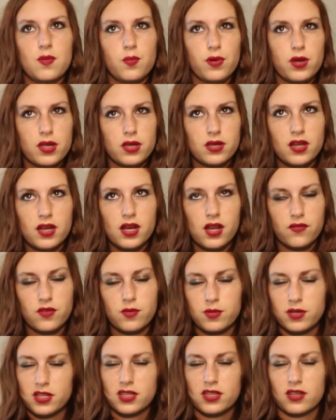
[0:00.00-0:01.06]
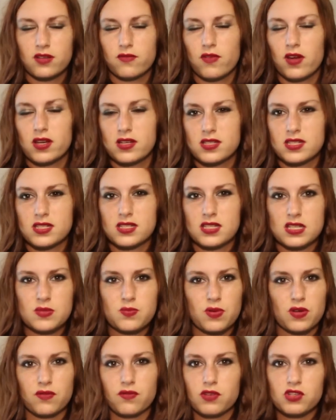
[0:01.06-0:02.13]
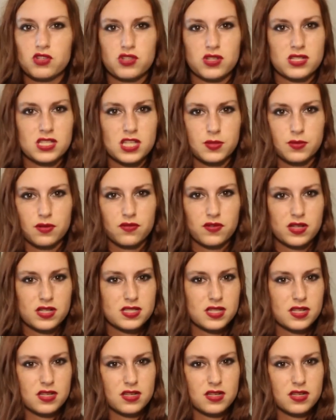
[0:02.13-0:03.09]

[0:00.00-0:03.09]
but not everybody that runs is as privileged as some of us.